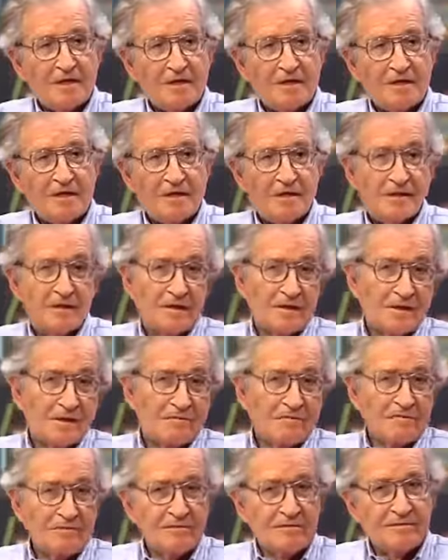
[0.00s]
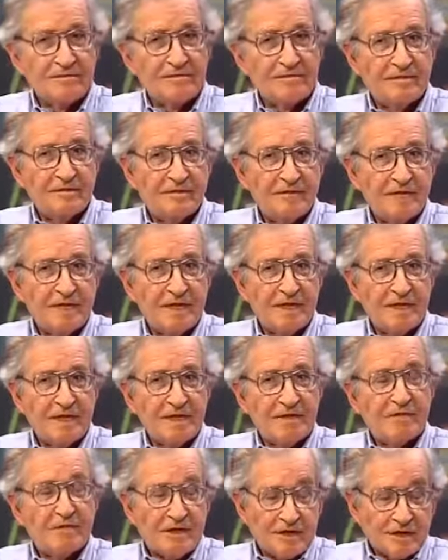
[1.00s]
this
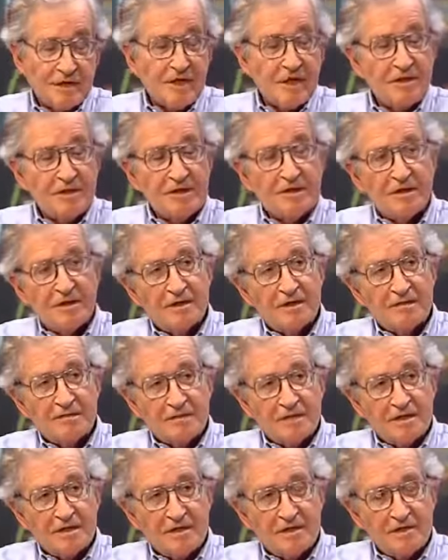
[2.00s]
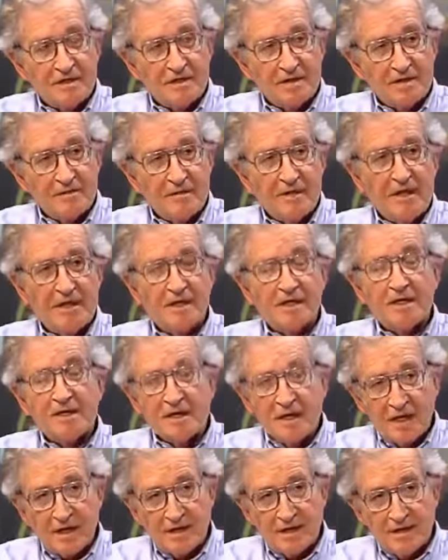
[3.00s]
wasn't known until recently, but he
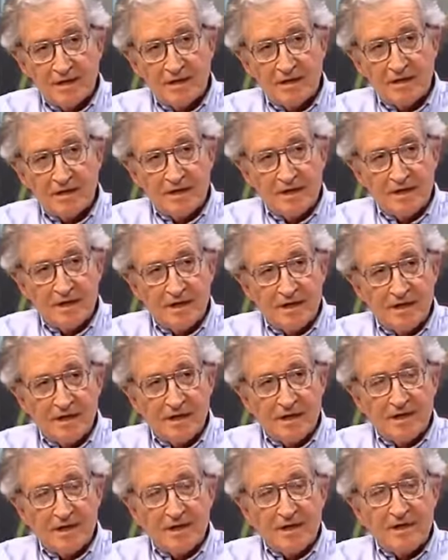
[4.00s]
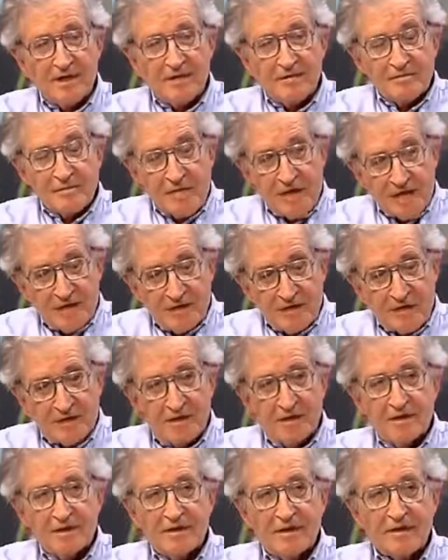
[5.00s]
conducted the
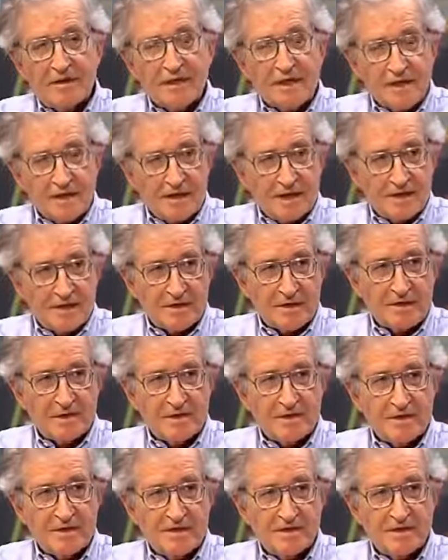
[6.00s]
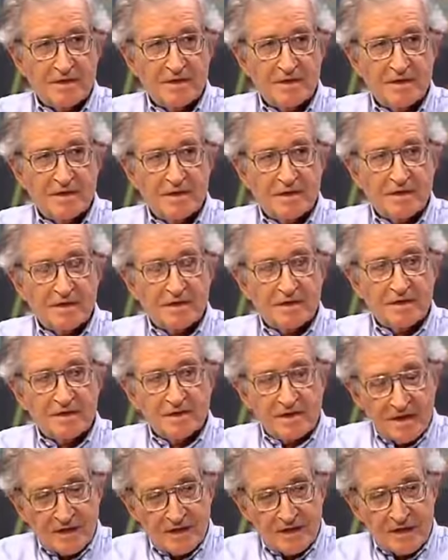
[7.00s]
major clandestine
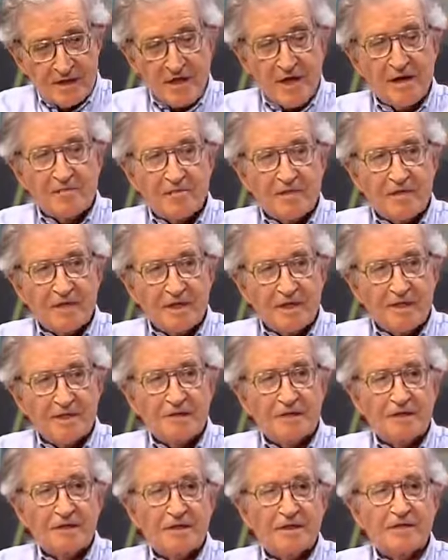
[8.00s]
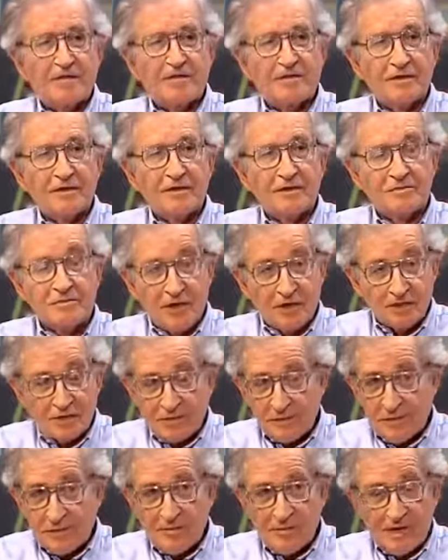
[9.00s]
terror operation of the
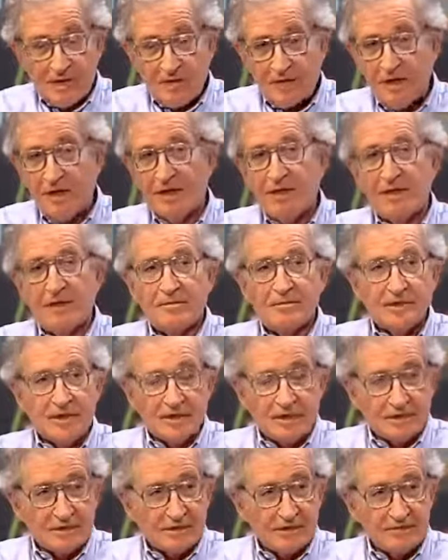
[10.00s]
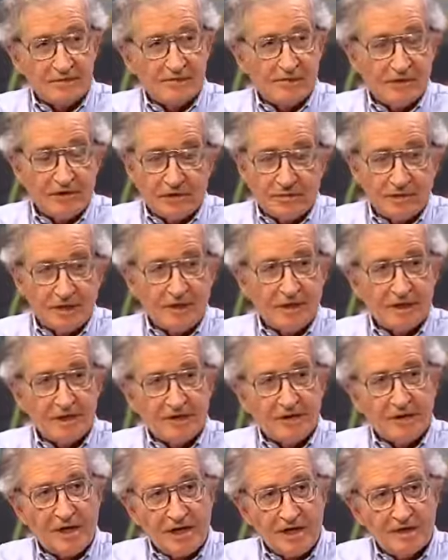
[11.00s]
post-war period up until Cuba and
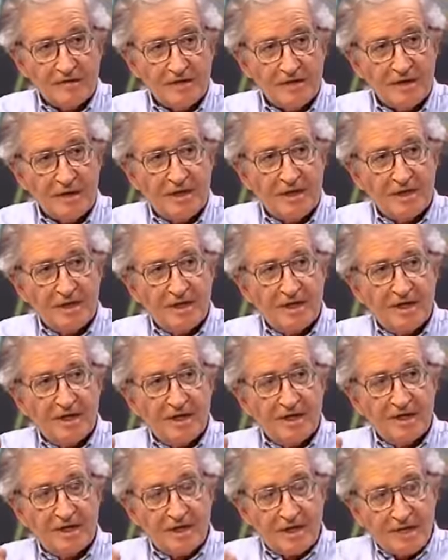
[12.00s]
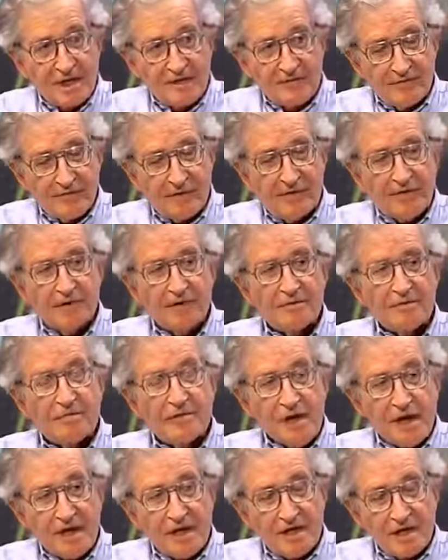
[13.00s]
Nicaragua in an effort to
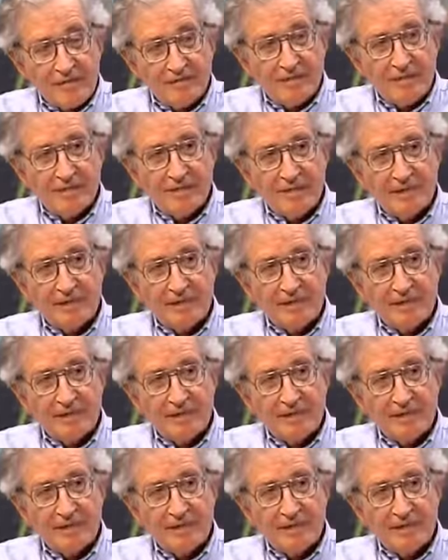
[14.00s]
break up